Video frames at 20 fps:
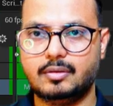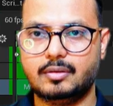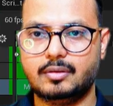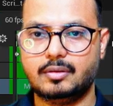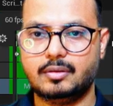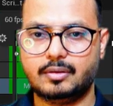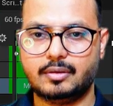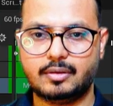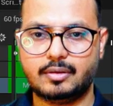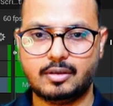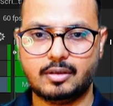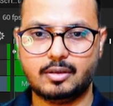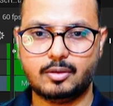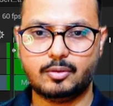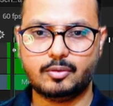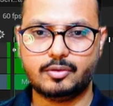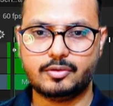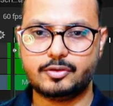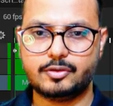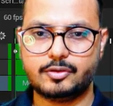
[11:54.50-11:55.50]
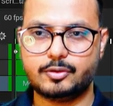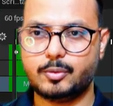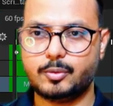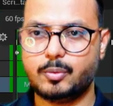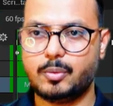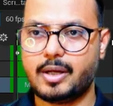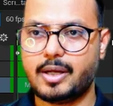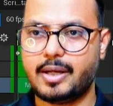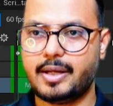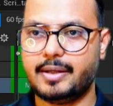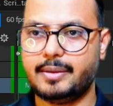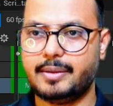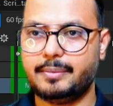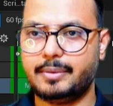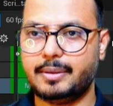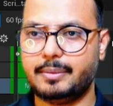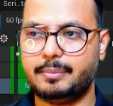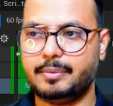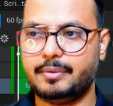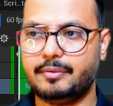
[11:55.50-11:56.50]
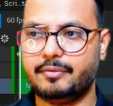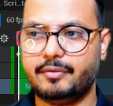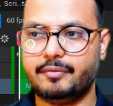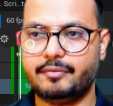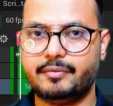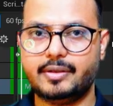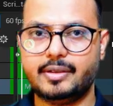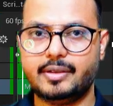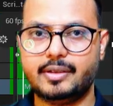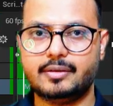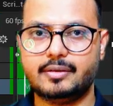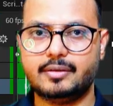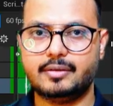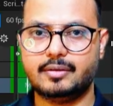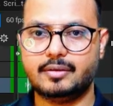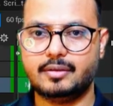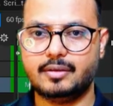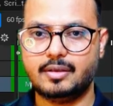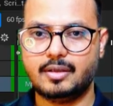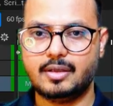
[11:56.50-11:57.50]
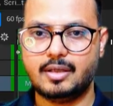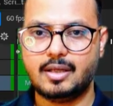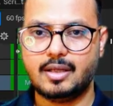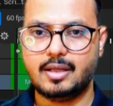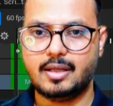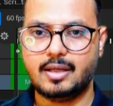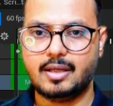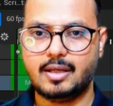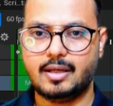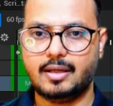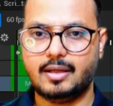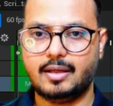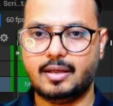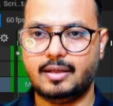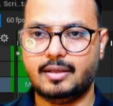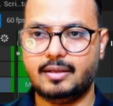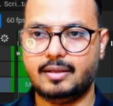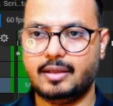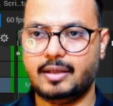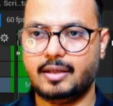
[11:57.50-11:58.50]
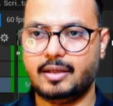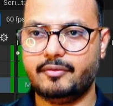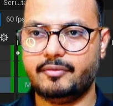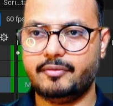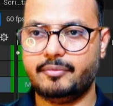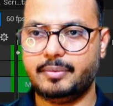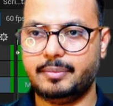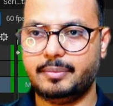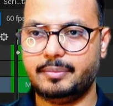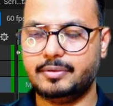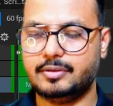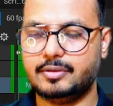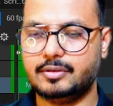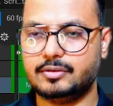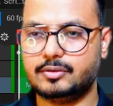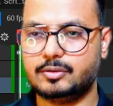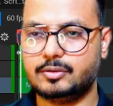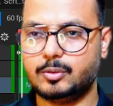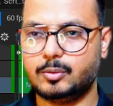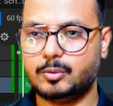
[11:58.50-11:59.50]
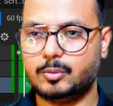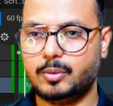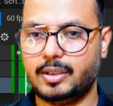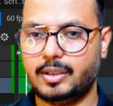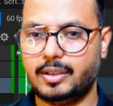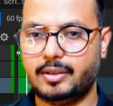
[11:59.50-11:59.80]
Curl noise too high, maybe 50. And life maybe just 2 and